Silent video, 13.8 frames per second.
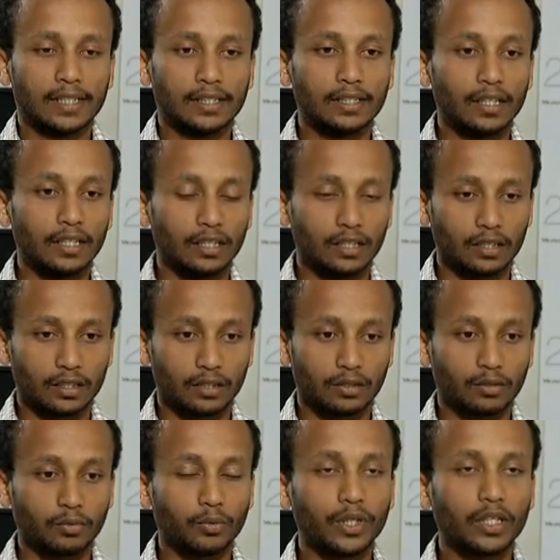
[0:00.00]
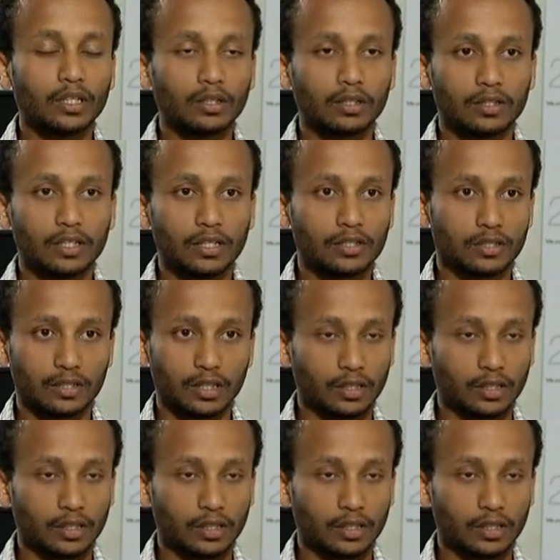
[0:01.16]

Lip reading: Then there is